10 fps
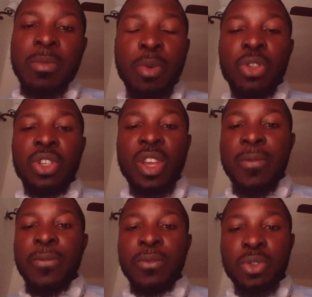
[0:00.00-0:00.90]
But if
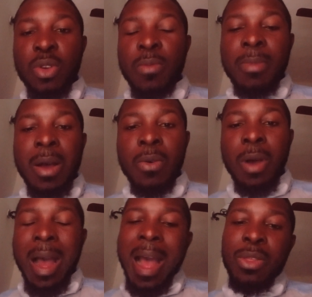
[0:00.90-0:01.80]
somehow
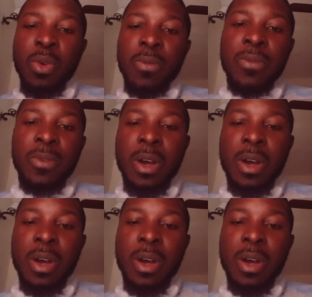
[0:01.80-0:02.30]
out of